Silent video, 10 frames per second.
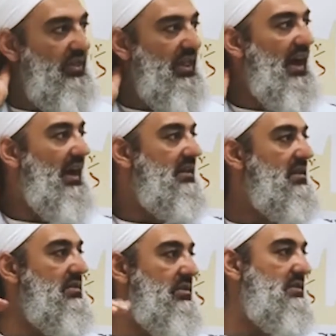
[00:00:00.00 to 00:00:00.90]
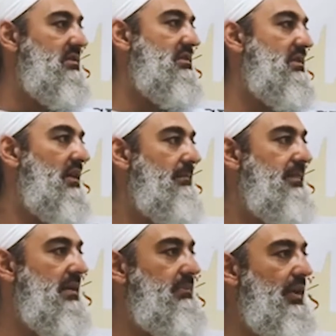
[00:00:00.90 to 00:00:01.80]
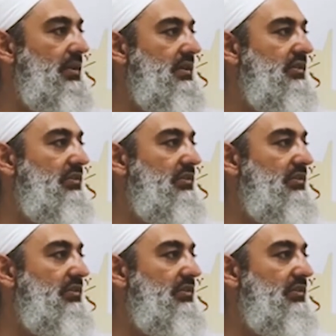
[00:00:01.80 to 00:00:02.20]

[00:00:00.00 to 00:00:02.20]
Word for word: that hadith, because it's imperative.